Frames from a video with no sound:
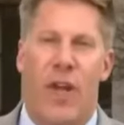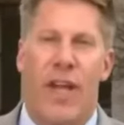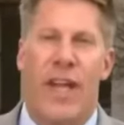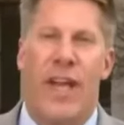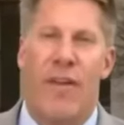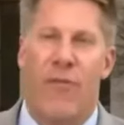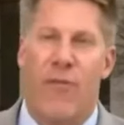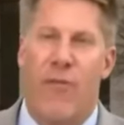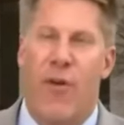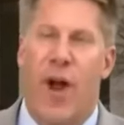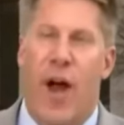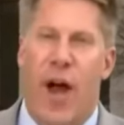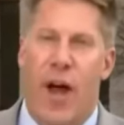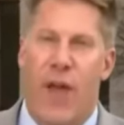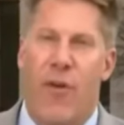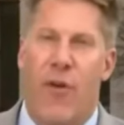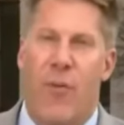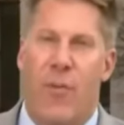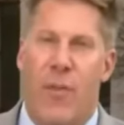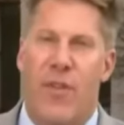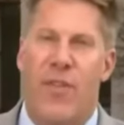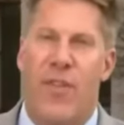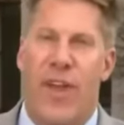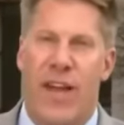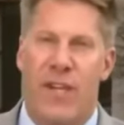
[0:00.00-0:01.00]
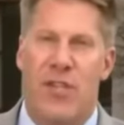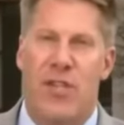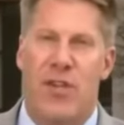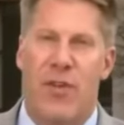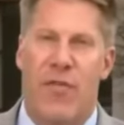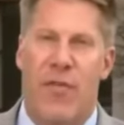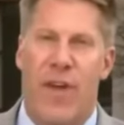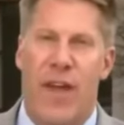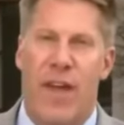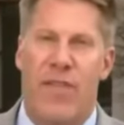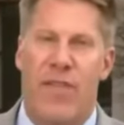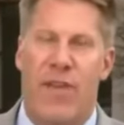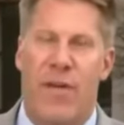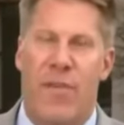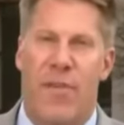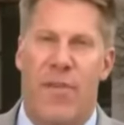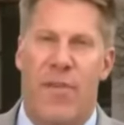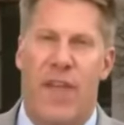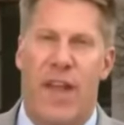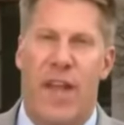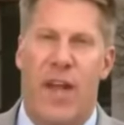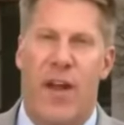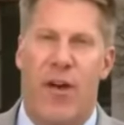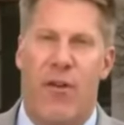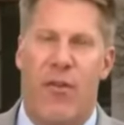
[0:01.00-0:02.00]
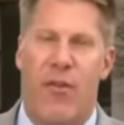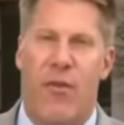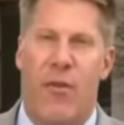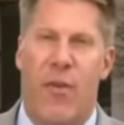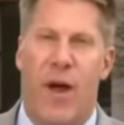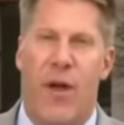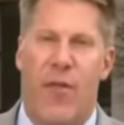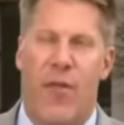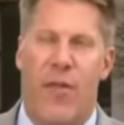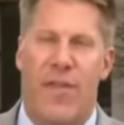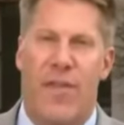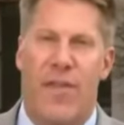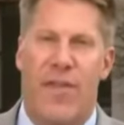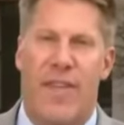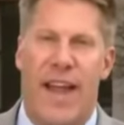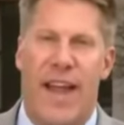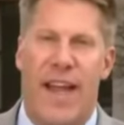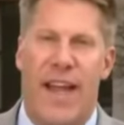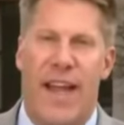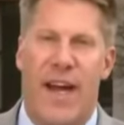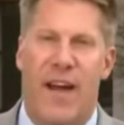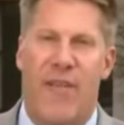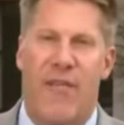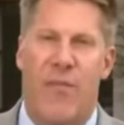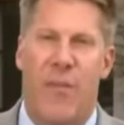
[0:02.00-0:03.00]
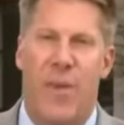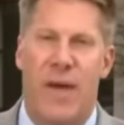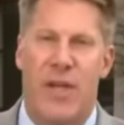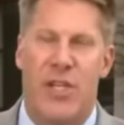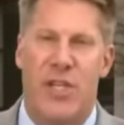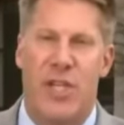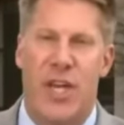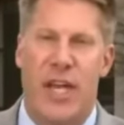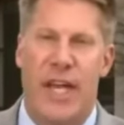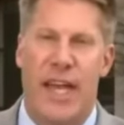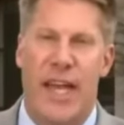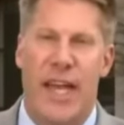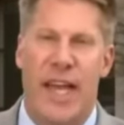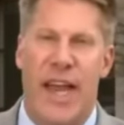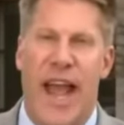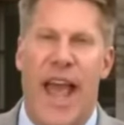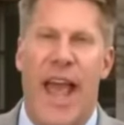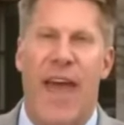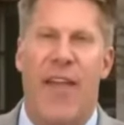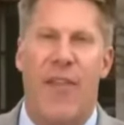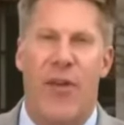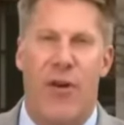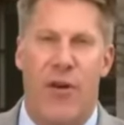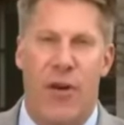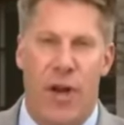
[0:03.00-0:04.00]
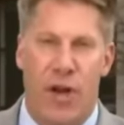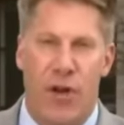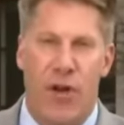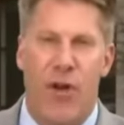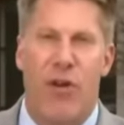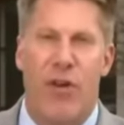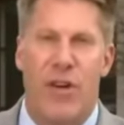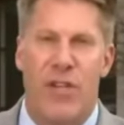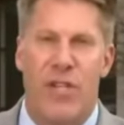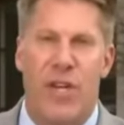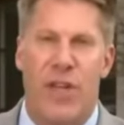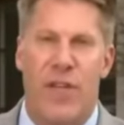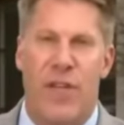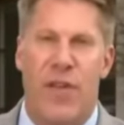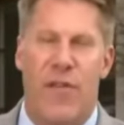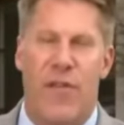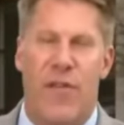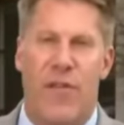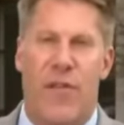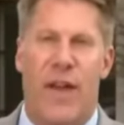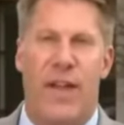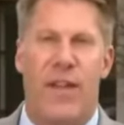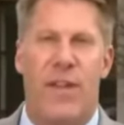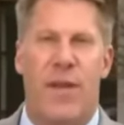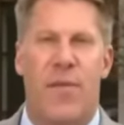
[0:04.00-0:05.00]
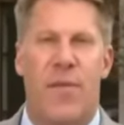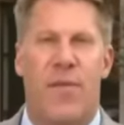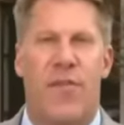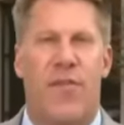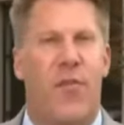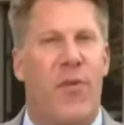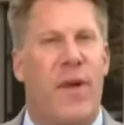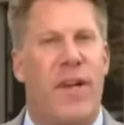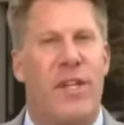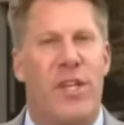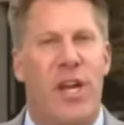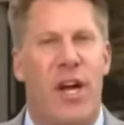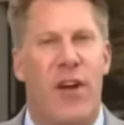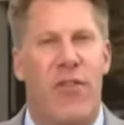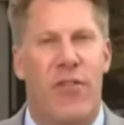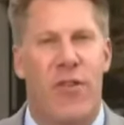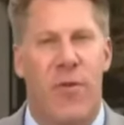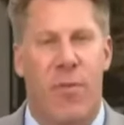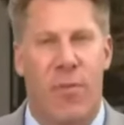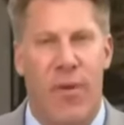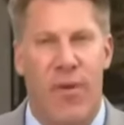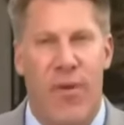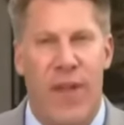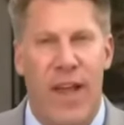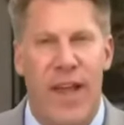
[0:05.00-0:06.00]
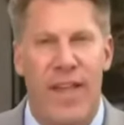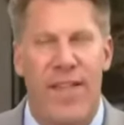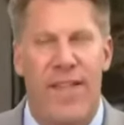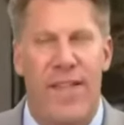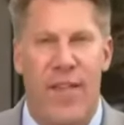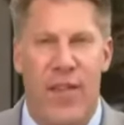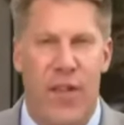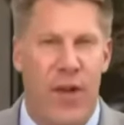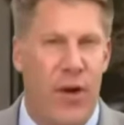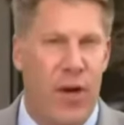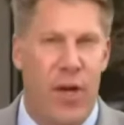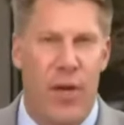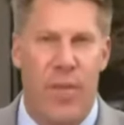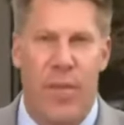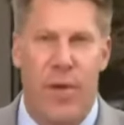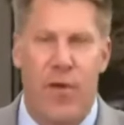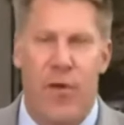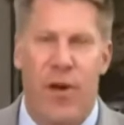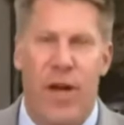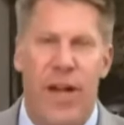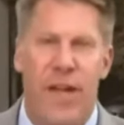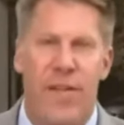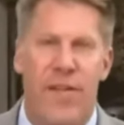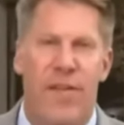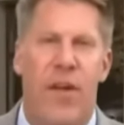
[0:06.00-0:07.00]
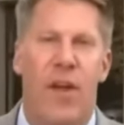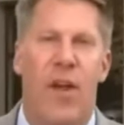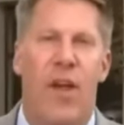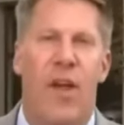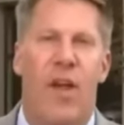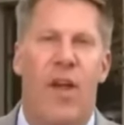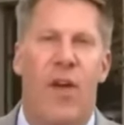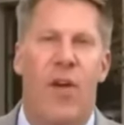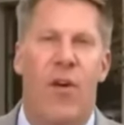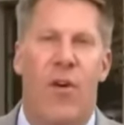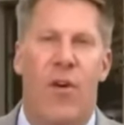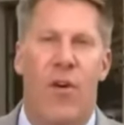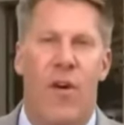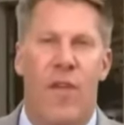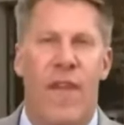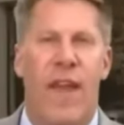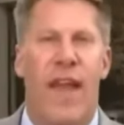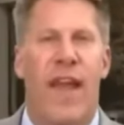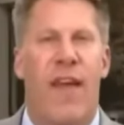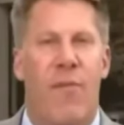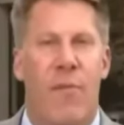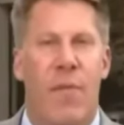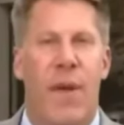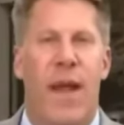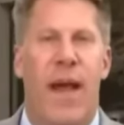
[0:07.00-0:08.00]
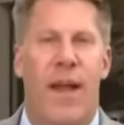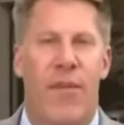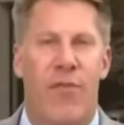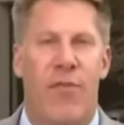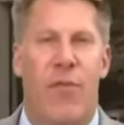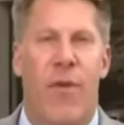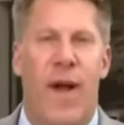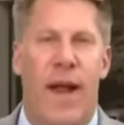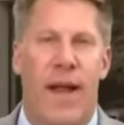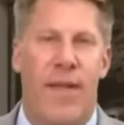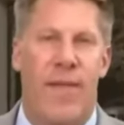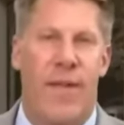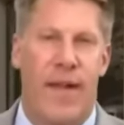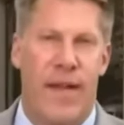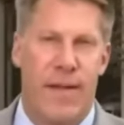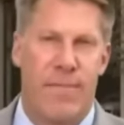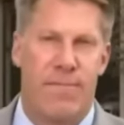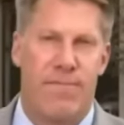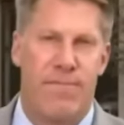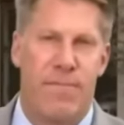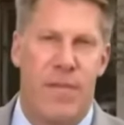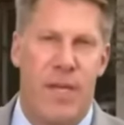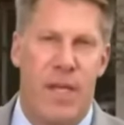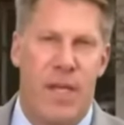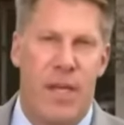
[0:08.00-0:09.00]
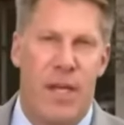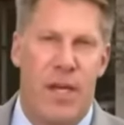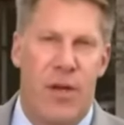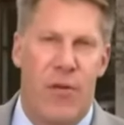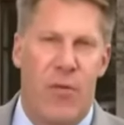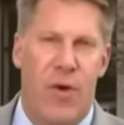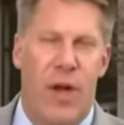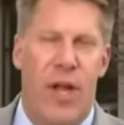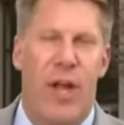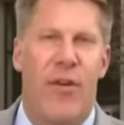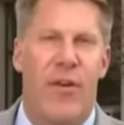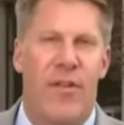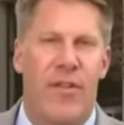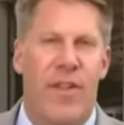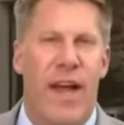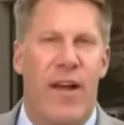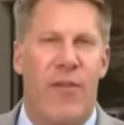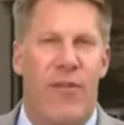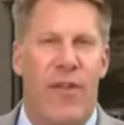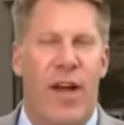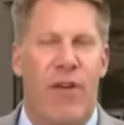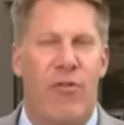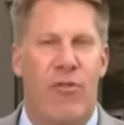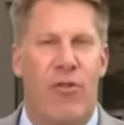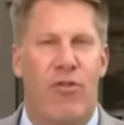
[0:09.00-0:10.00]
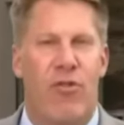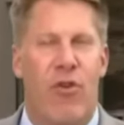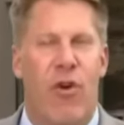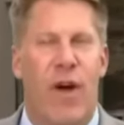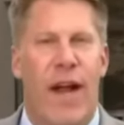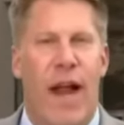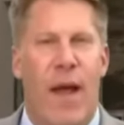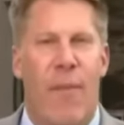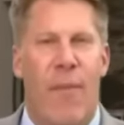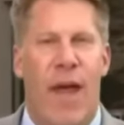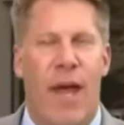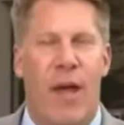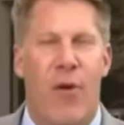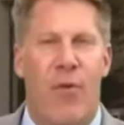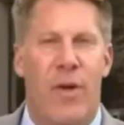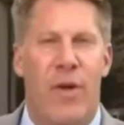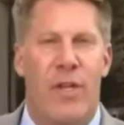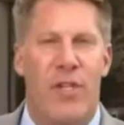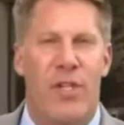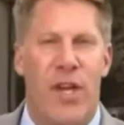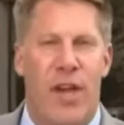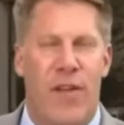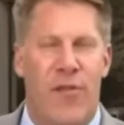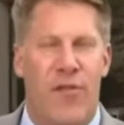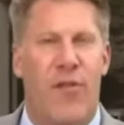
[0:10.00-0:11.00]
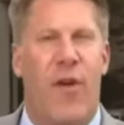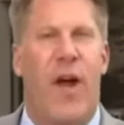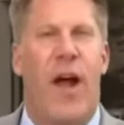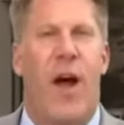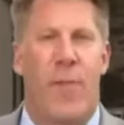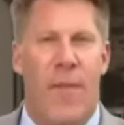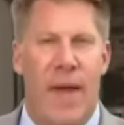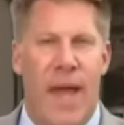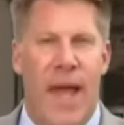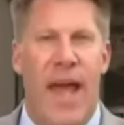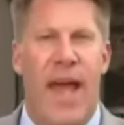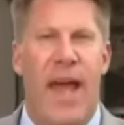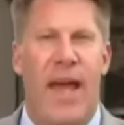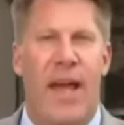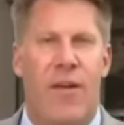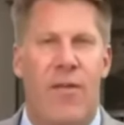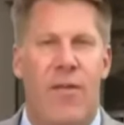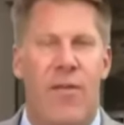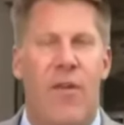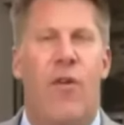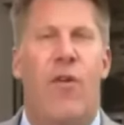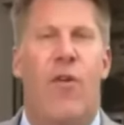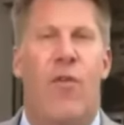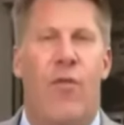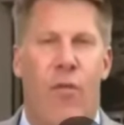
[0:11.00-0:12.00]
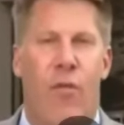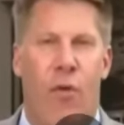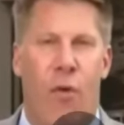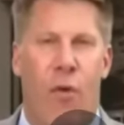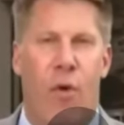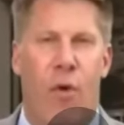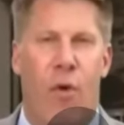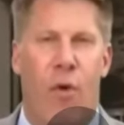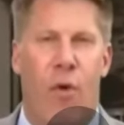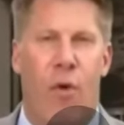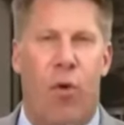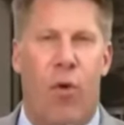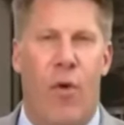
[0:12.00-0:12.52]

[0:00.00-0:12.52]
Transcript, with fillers: looking for other potential victims here throughout the state of Michigan, and they're encouraging those victims to reach out to police in their communities or to the FBI directly. We're here in downtown Detroit. I'm Hank Winchester. Help me, Hank. Local four.